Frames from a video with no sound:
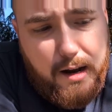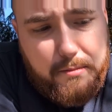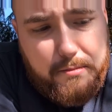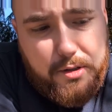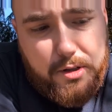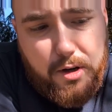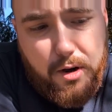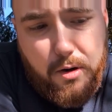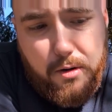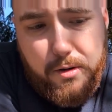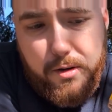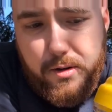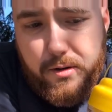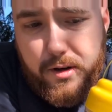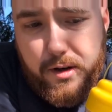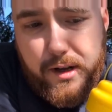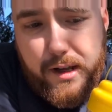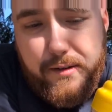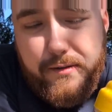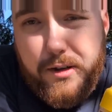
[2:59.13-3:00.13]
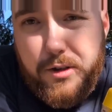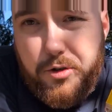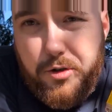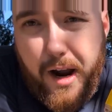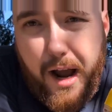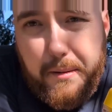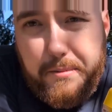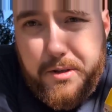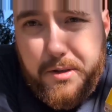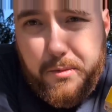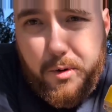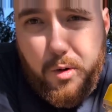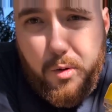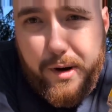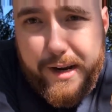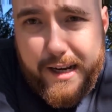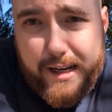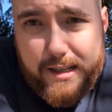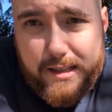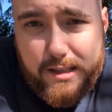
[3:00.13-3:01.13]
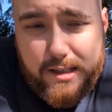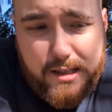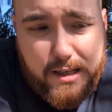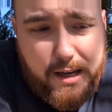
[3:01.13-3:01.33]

So you could even trap some queens